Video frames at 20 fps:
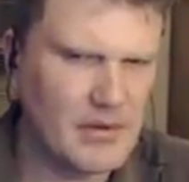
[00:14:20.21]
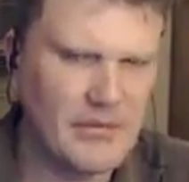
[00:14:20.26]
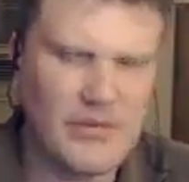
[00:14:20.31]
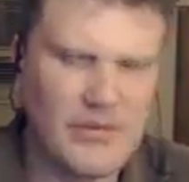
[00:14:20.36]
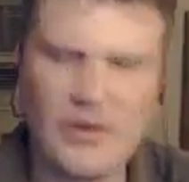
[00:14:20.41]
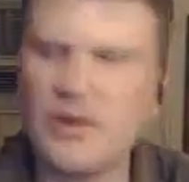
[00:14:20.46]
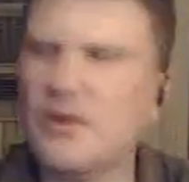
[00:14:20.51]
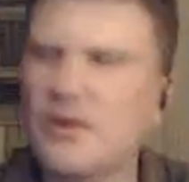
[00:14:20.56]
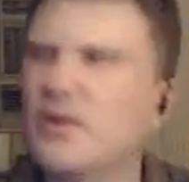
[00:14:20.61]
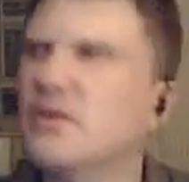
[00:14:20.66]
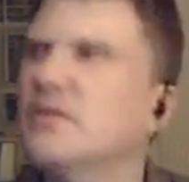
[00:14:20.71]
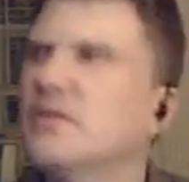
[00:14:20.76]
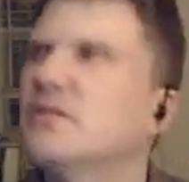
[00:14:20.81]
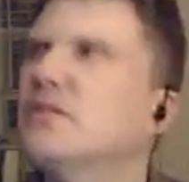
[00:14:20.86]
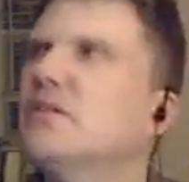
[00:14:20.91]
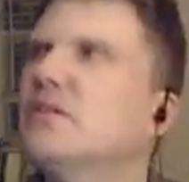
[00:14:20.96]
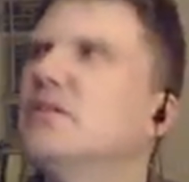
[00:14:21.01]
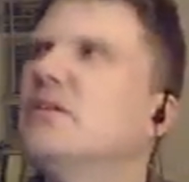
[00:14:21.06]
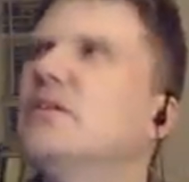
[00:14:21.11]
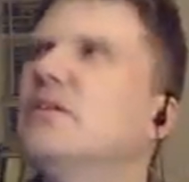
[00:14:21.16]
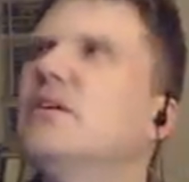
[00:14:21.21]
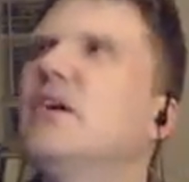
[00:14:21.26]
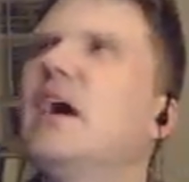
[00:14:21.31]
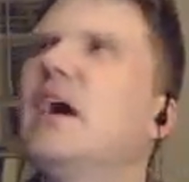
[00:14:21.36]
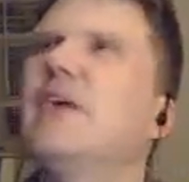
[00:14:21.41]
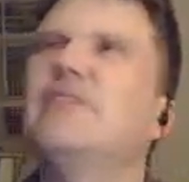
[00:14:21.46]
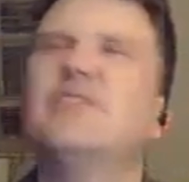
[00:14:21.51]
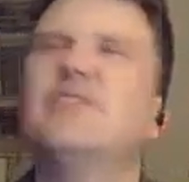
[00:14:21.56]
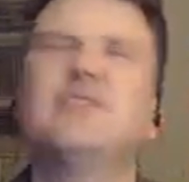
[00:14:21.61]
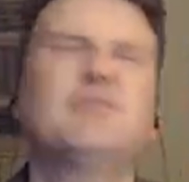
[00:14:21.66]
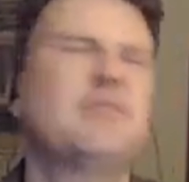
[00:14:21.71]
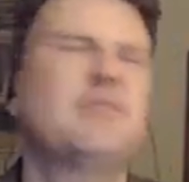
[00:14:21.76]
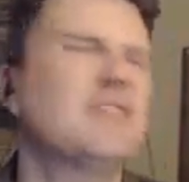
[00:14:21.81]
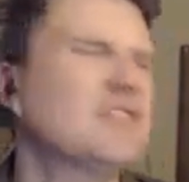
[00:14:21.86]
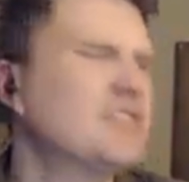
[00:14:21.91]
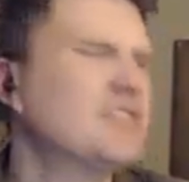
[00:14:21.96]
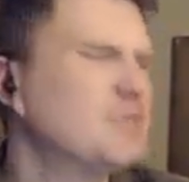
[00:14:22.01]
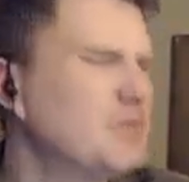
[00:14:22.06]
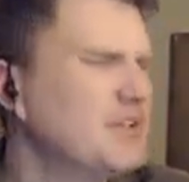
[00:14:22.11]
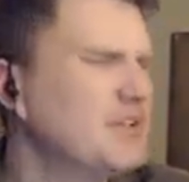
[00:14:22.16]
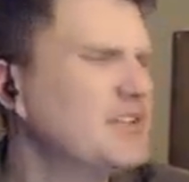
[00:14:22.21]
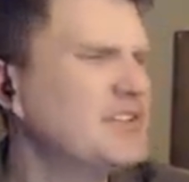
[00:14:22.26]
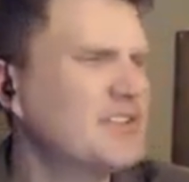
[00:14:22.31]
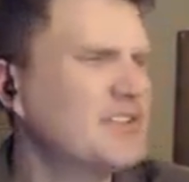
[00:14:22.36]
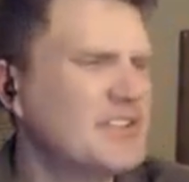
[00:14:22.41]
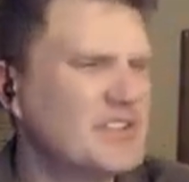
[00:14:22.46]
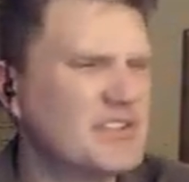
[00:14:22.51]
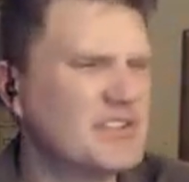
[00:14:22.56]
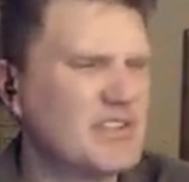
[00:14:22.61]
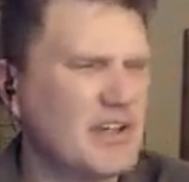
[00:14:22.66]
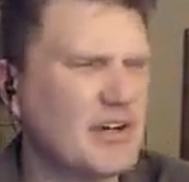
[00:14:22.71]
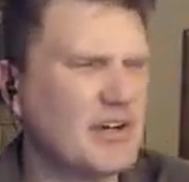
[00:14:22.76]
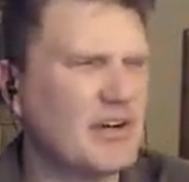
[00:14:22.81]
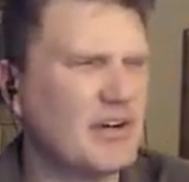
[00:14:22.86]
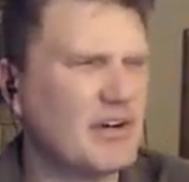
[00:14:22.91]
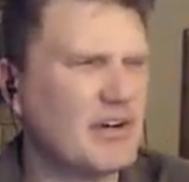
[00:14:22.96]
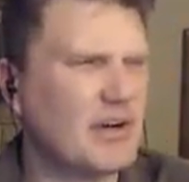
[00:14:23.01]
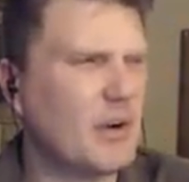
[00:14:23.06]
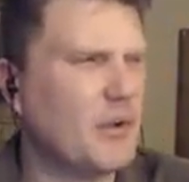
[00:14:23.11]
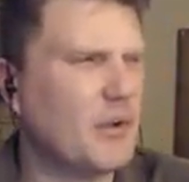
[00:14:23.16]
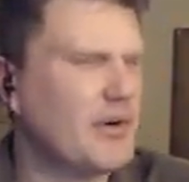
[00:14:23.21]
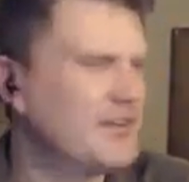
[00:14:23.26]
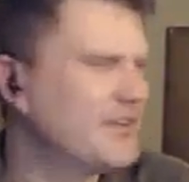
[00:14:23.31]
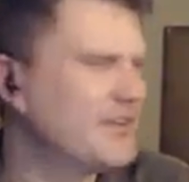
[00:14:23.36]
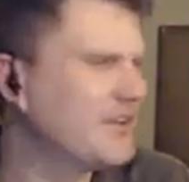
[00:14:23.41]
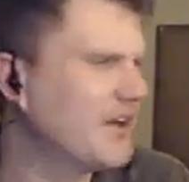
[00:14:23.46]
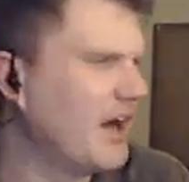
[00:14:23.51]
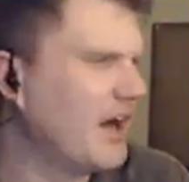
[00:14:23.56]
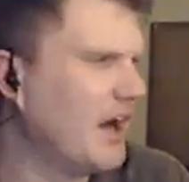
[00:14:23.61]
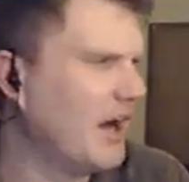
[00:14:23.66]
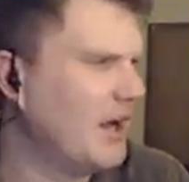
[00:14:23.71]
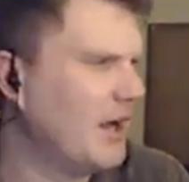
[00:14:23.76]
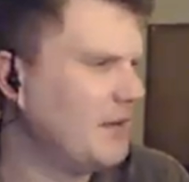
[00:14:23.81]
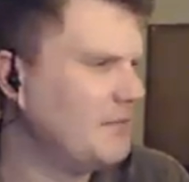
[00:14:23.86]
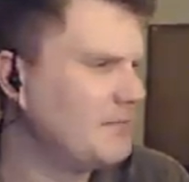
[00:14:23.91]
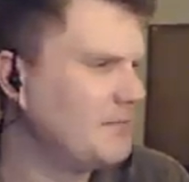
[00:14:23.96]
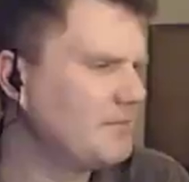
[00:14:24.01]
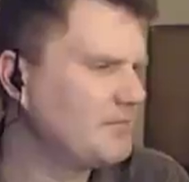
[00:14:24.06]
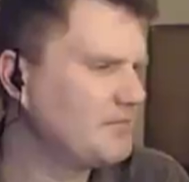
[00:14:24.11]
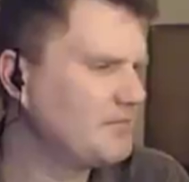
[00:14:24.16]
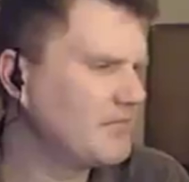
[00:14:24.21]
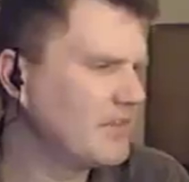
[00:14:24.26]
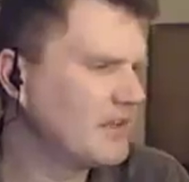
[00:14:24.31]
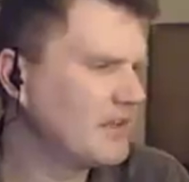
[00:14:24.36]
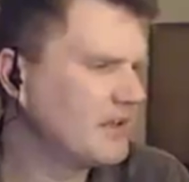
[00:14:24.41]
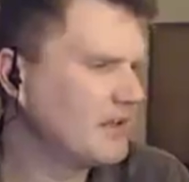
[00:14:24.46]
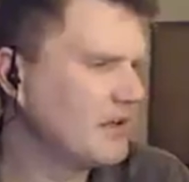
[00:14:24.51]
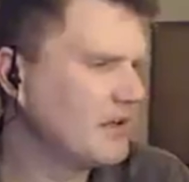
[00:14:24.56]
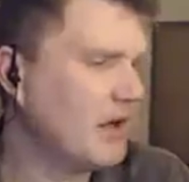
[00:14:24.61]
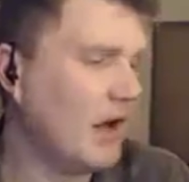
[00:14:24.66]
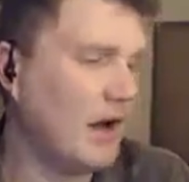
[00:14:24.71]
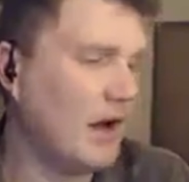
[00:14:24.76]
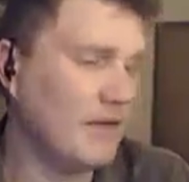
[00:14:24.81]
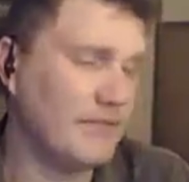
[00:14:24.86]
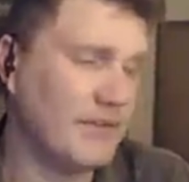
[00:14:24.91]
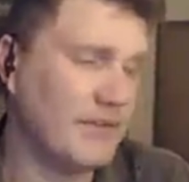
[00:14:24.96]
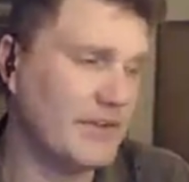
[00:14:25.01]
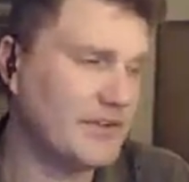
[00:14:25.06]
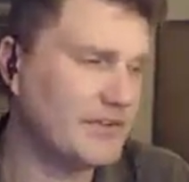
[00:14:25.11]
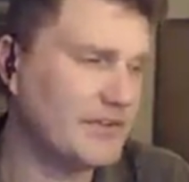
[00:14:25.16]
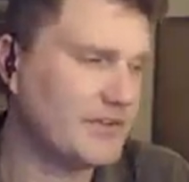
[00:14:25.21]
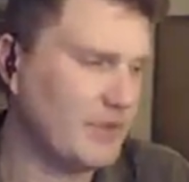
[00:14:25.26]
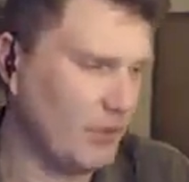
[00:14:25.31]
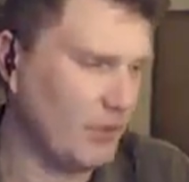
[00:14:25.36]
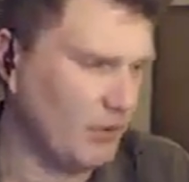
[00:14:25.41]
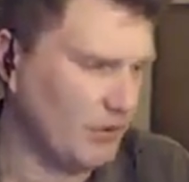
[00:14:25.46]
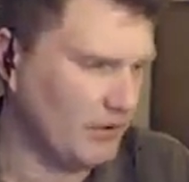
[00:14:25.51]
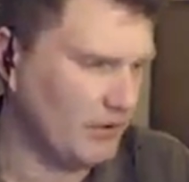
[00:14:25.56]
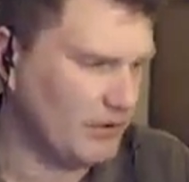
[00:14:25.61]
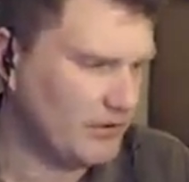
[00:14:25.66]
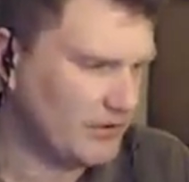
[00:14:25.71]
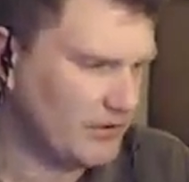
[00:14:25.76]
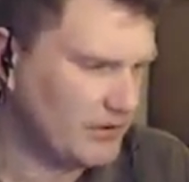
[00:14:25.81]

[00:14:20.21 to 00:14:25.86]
There hasn't been a species here at one time on this earth.